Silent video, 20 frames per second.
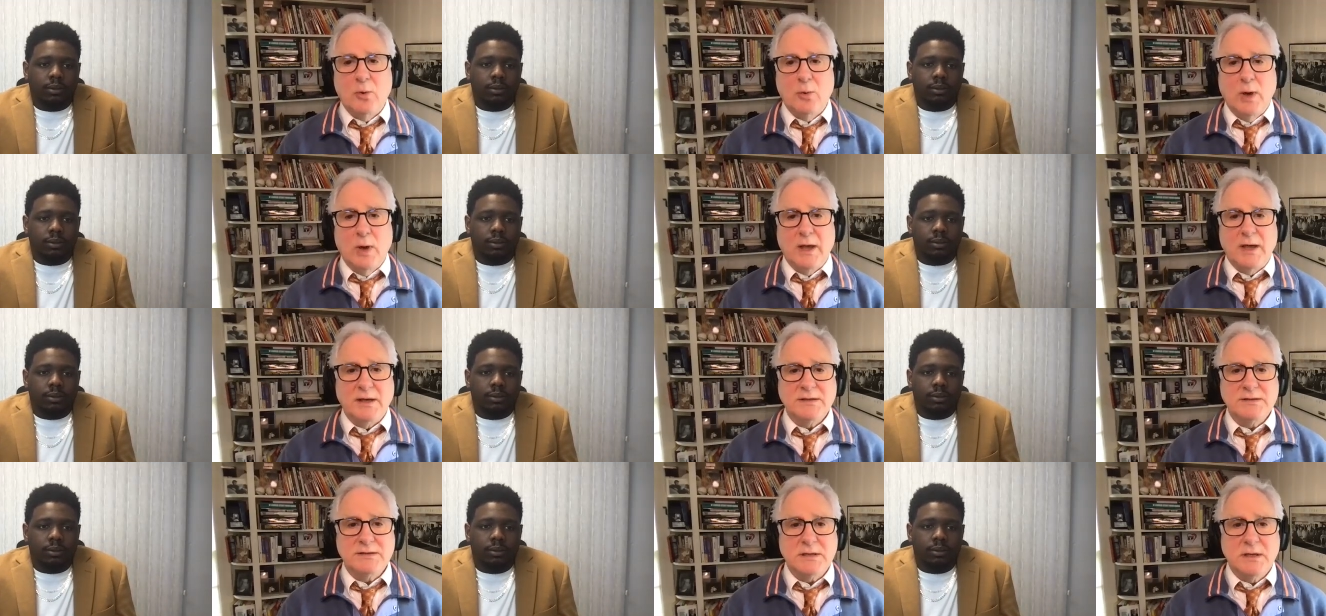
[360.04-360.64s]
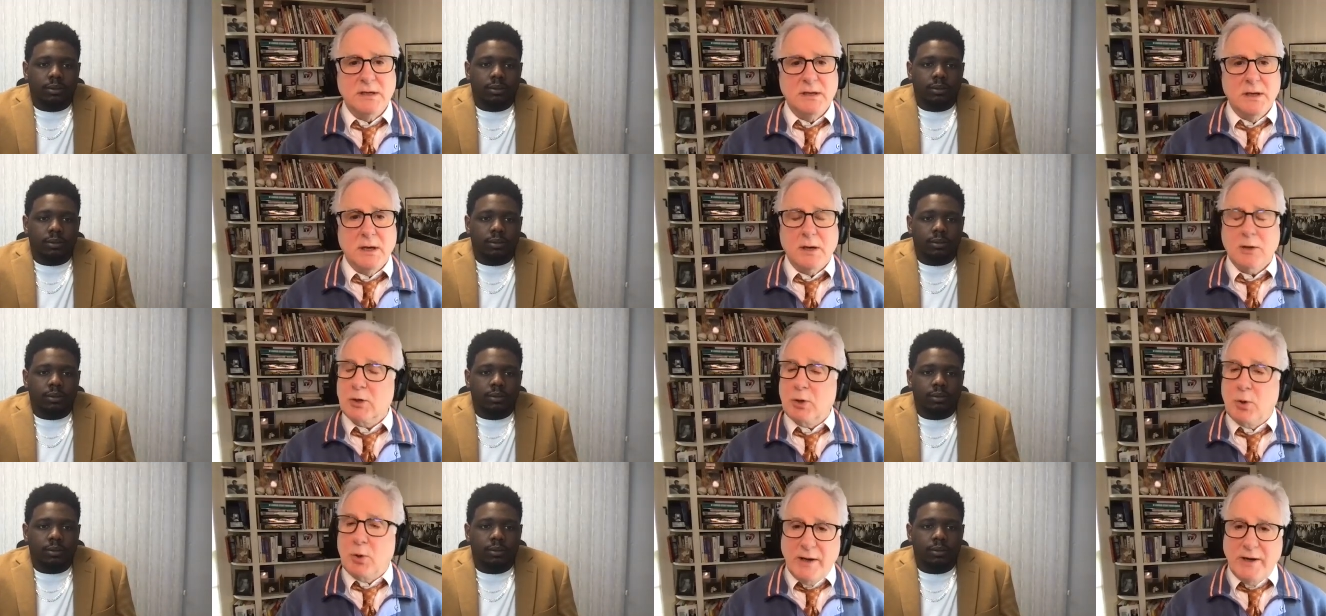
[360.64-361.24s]
Speaker 1: always,
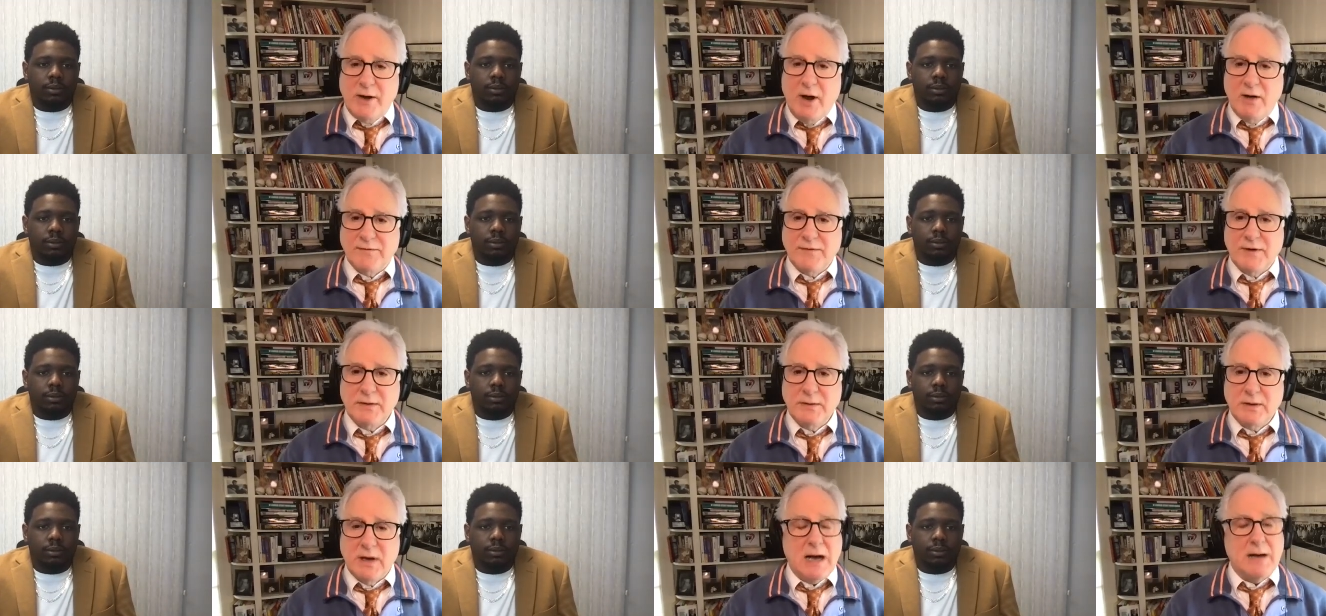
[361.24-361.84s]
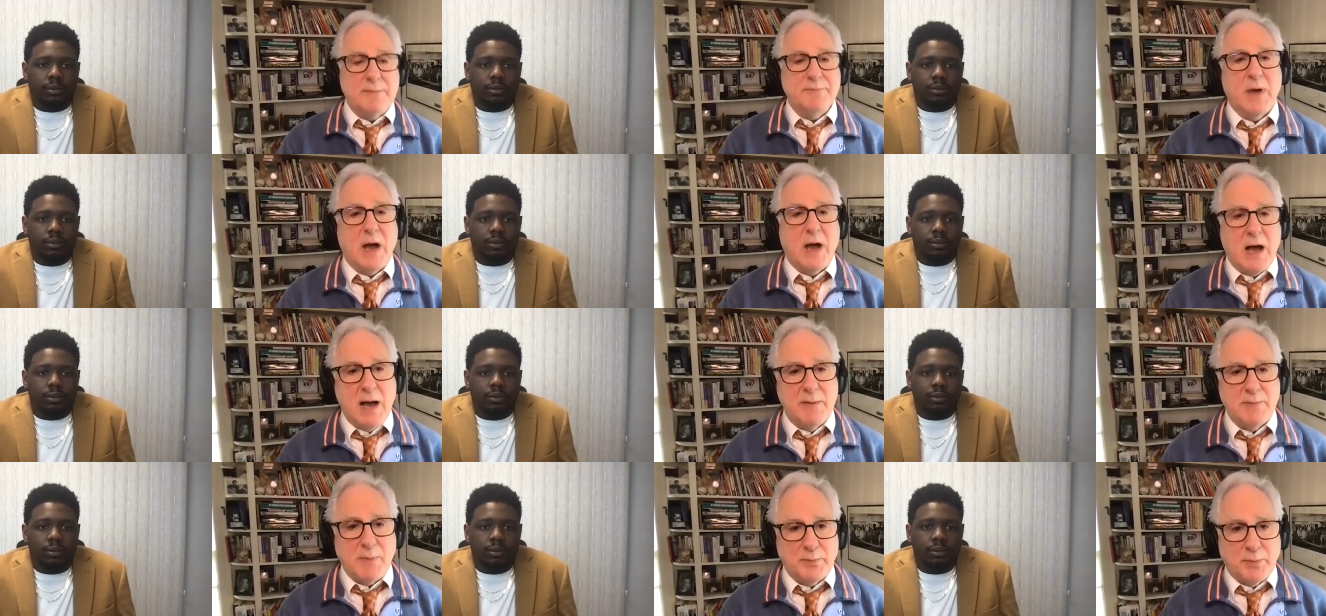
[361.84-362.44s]
quite often,
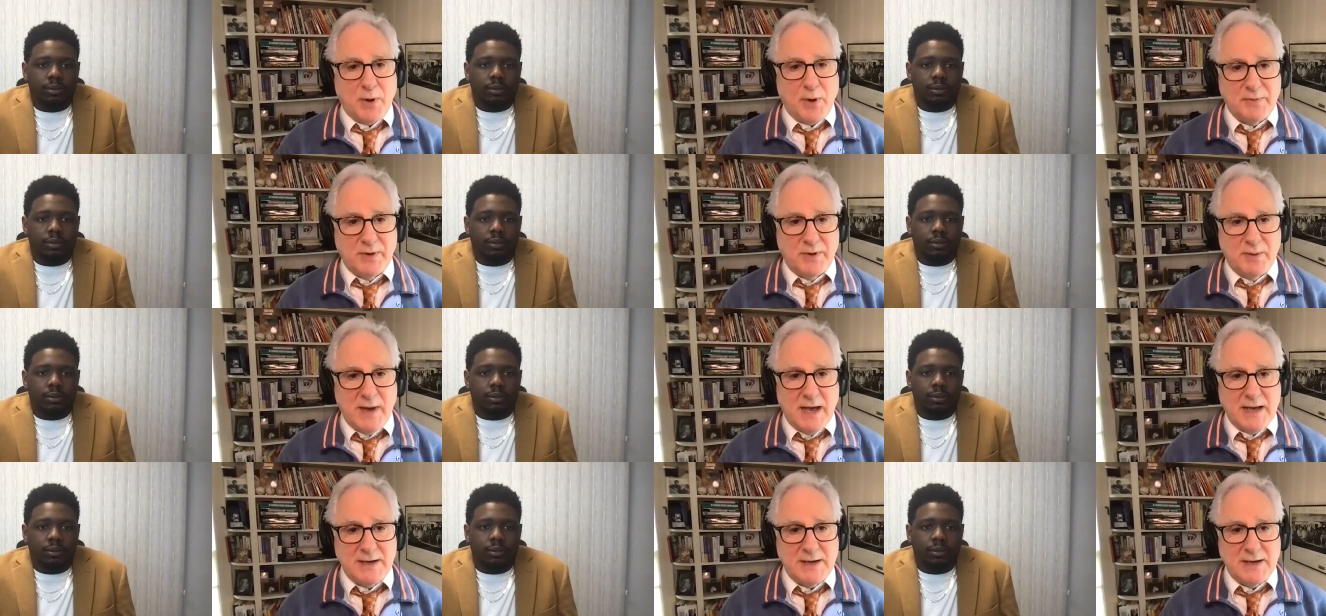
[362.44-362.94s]
I'm a property